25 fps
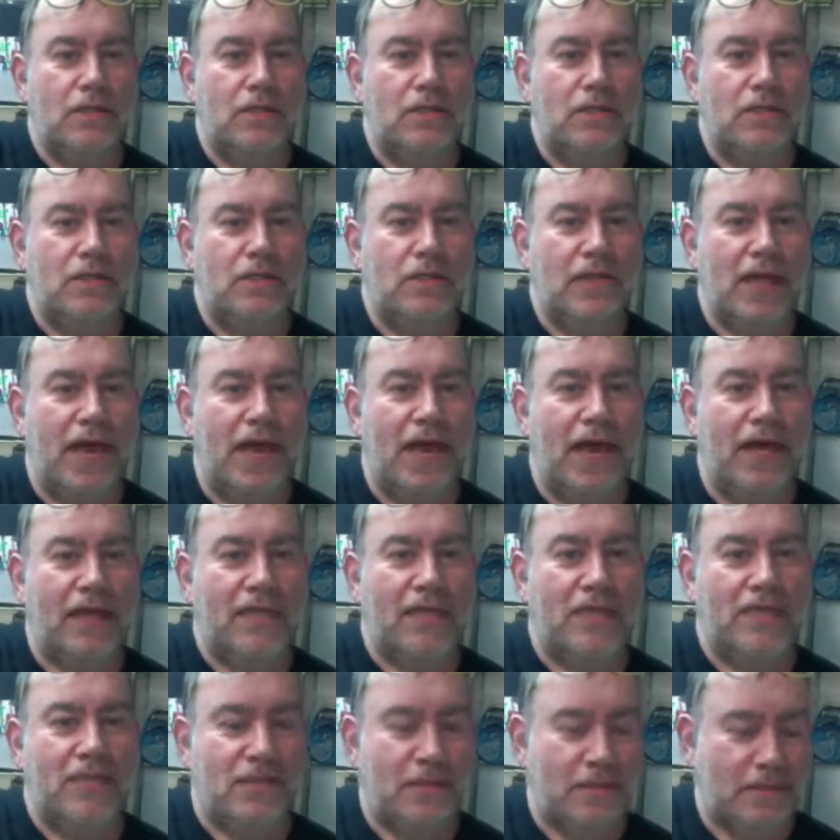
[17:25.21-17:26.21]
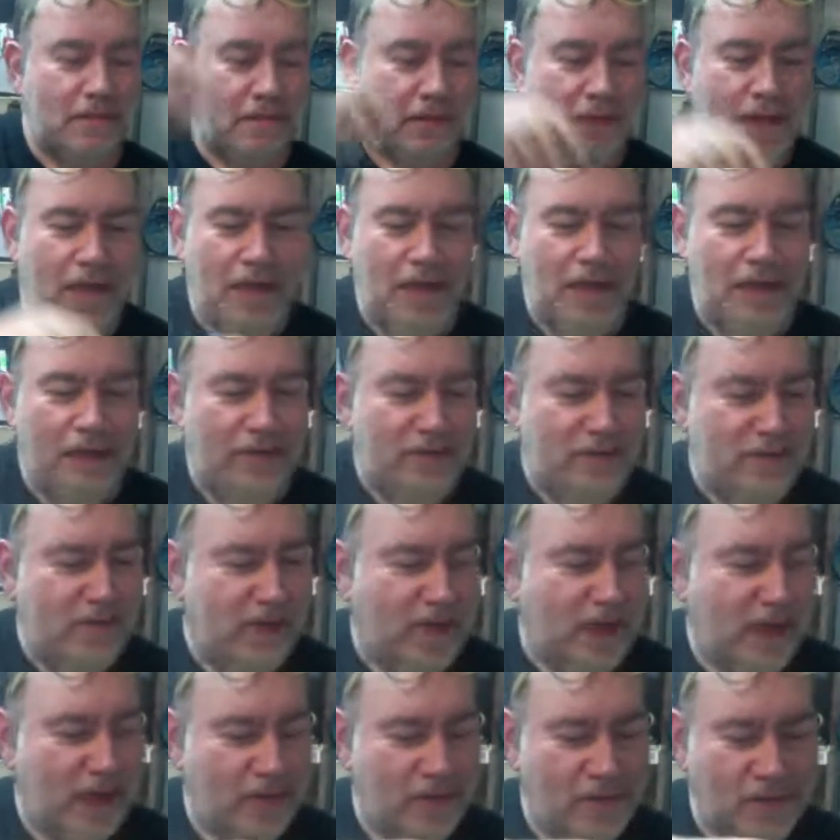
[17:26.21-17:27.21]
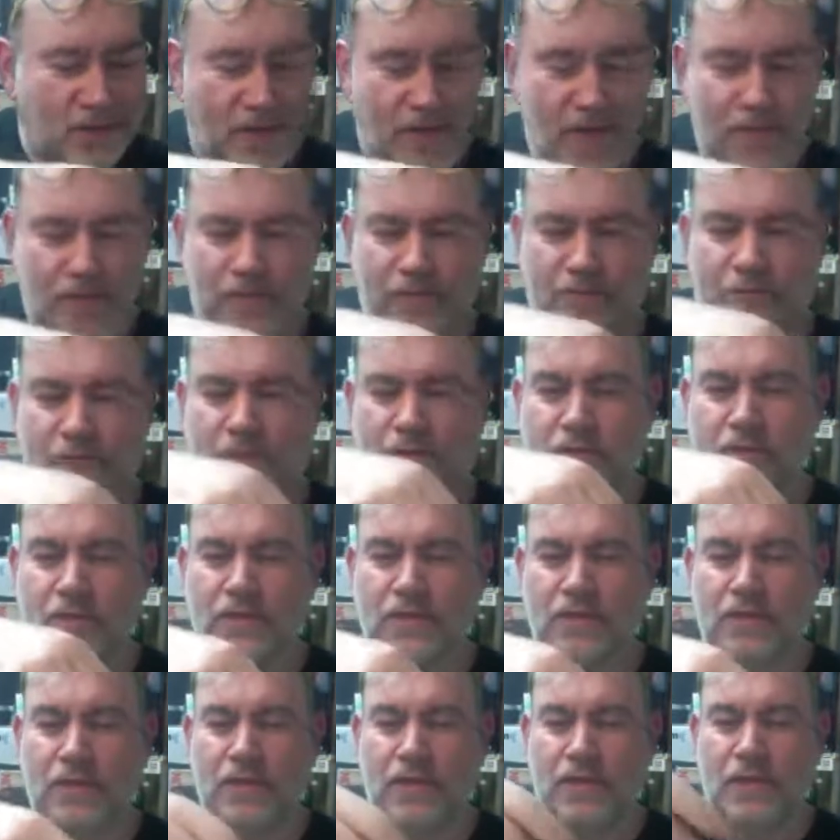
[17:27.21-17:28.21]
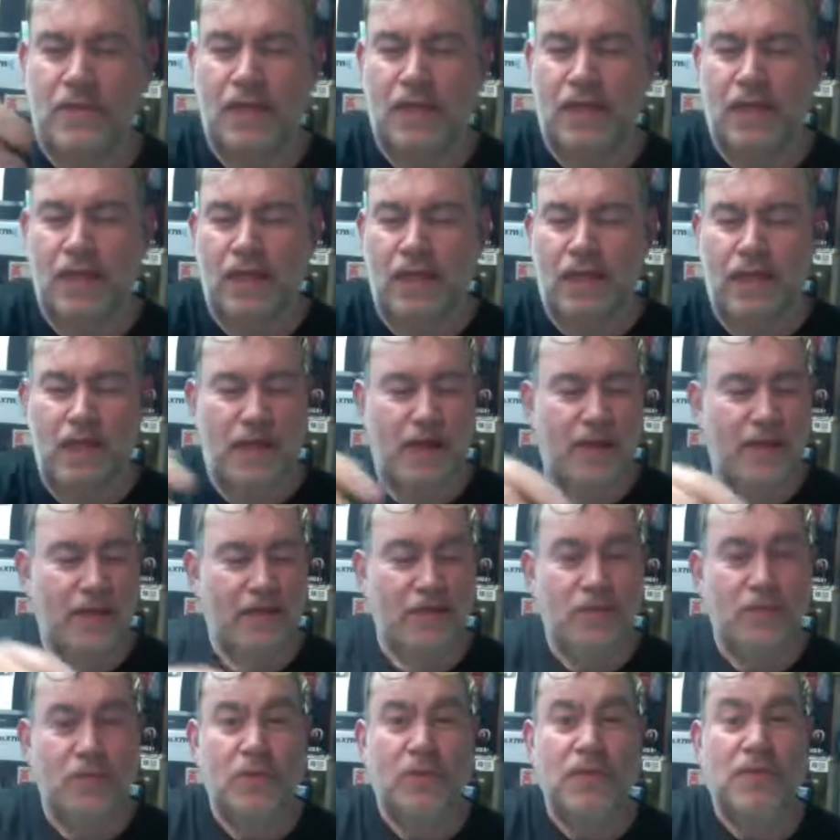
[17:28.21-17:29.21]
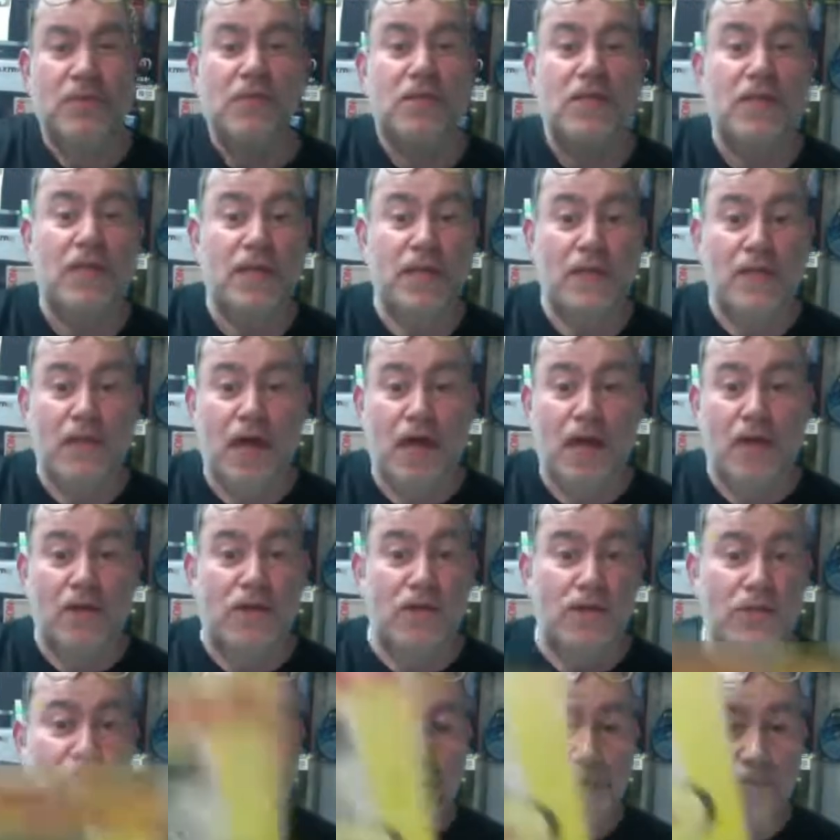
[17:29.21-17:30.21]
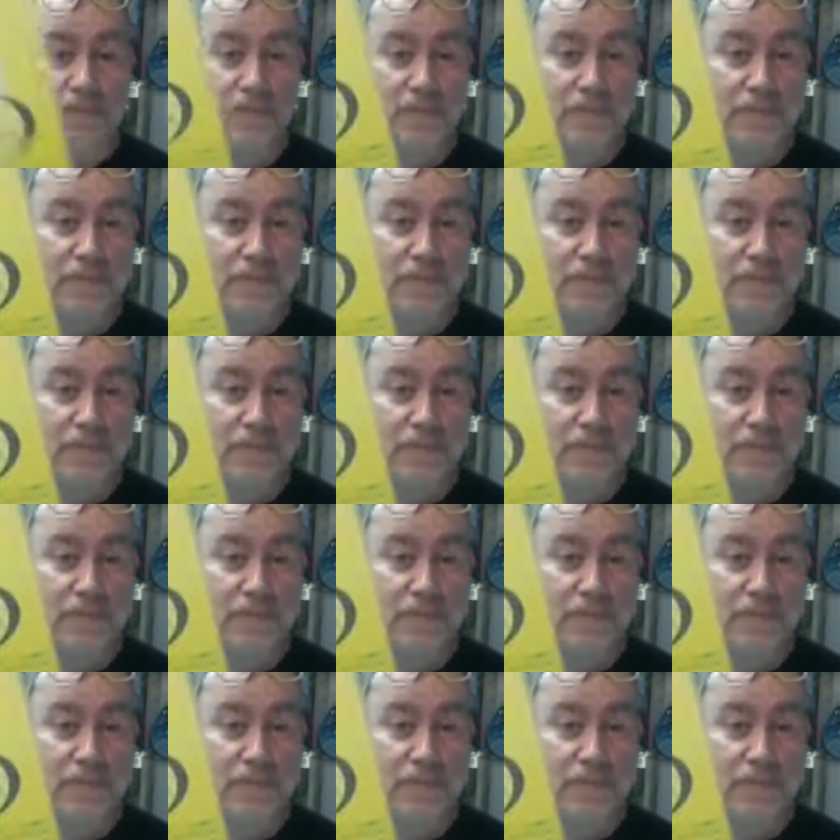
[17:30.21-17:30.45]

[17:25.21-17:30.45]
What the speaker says: Stax. I love Stax records, folks. This one is $10.